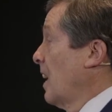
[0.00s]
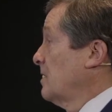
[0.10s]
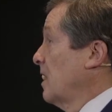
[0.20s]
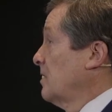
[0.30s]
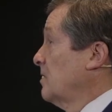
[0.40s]

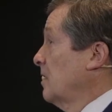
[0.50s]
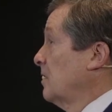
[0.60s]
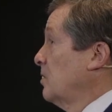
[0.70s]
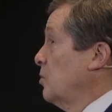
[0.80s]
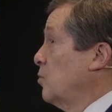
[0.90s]
access
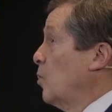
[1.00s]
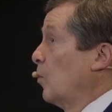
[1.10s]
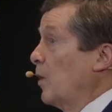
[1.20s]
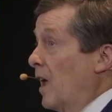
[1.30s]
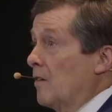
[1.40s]
to
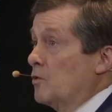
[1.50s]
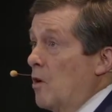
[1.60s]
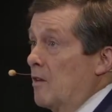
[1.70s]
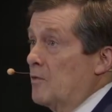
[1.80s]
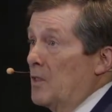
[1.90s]
what we have
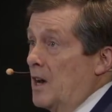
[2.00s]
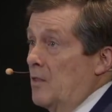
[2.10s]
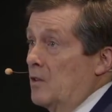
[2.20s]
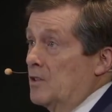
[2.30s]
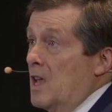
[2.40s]
to offer than
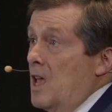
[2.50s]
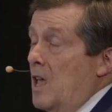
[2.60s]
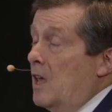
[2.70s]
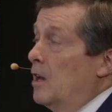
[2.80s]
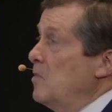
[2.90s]
others.
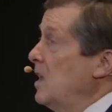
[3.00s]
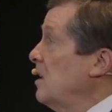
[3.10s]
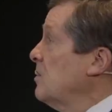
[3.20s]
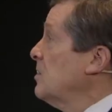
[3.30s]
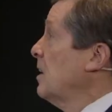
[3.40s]
And it
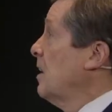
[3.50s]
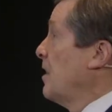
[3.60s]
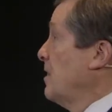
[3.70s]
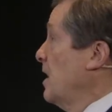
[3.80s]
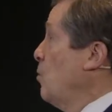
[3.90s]
means that
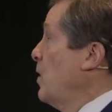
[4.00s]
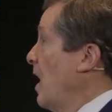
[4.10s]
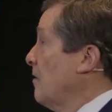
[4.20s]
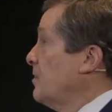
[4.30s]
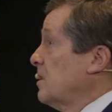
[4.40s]
I think
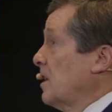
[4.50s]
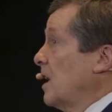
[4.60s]
we have to